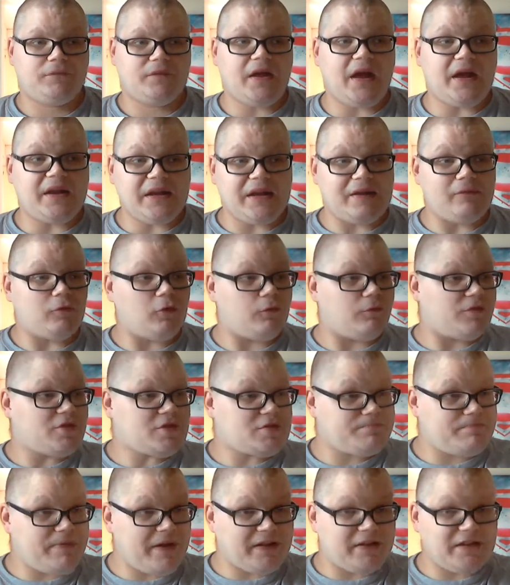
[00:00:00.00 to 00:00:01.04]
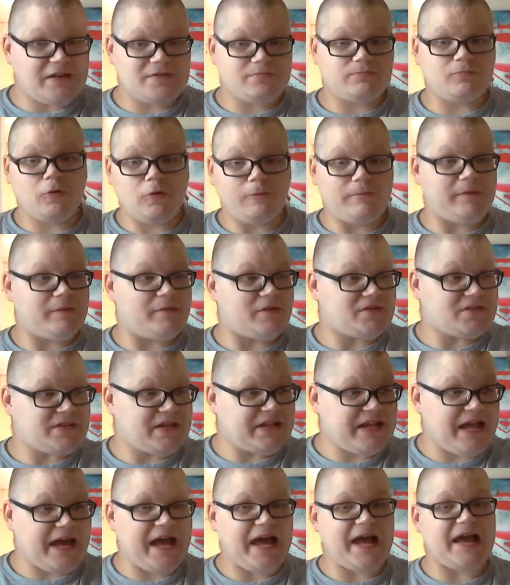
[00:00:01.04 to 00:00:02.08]
And I will respect this movie because
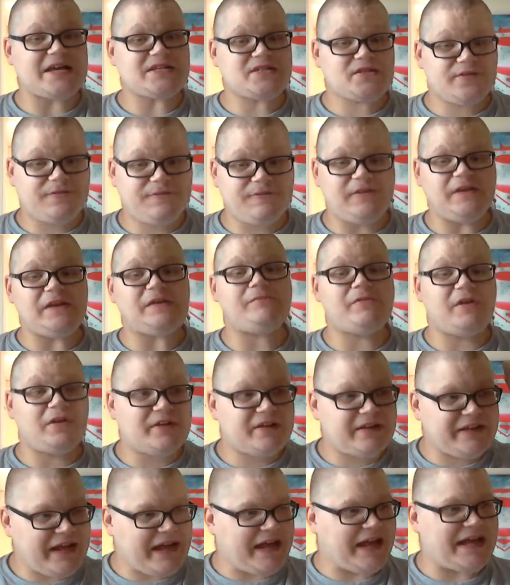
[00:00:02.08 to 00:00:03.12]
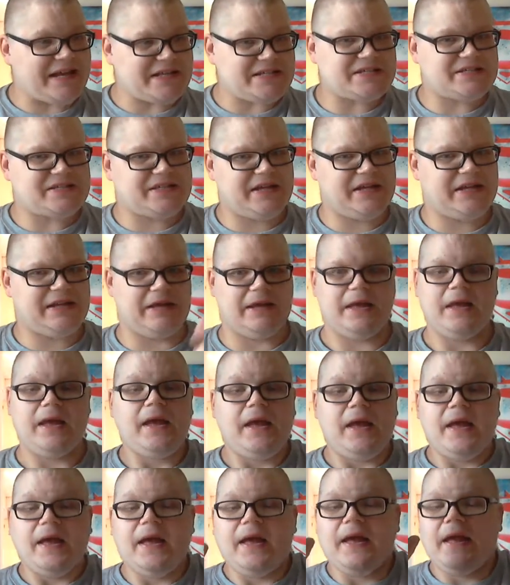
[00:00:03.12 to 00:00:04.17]
it has female casting.
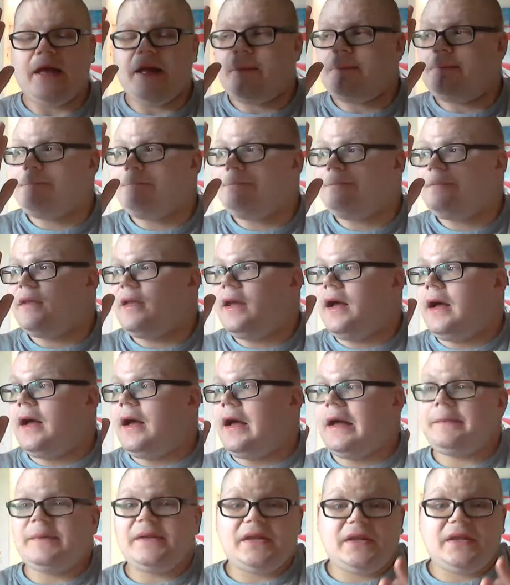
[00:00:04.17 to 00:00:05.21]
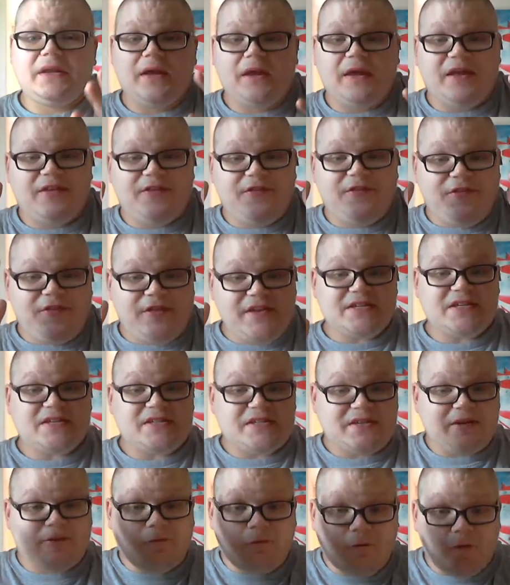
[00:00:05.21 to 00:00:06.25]
I mean, this
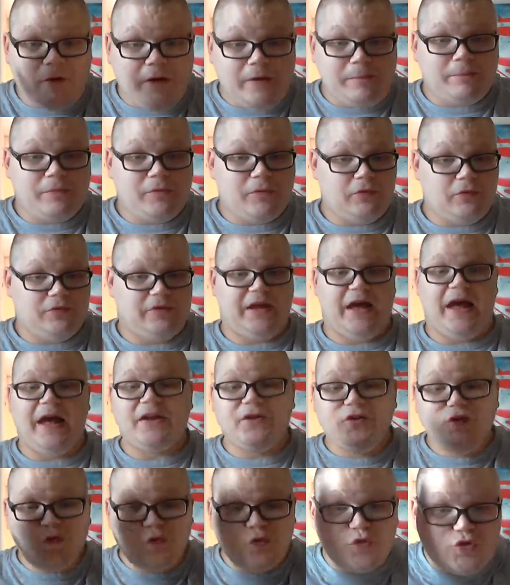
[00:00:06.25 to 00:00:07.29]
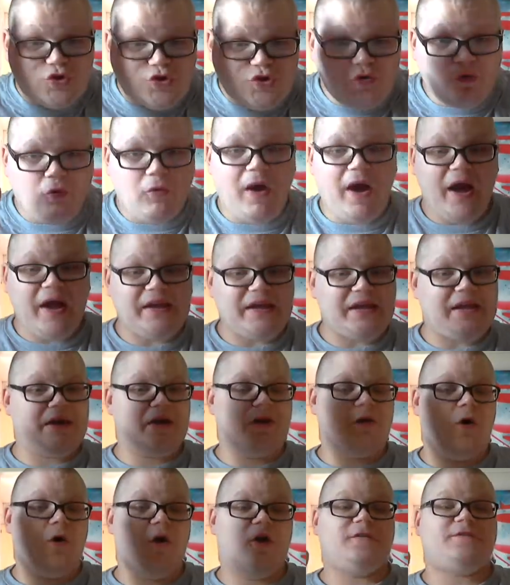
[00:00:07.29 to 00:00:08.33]
is a reboot, a new
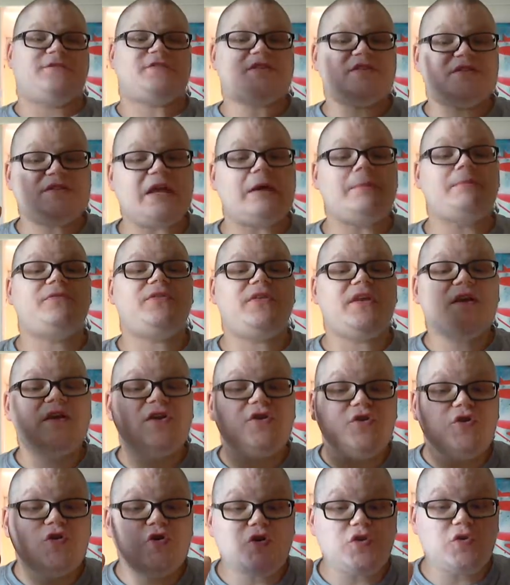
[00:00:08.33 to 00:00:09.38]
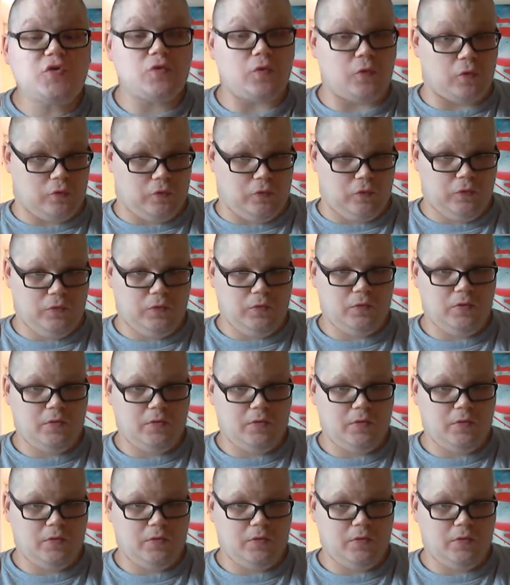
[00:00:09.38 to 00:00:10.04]
trying of something new.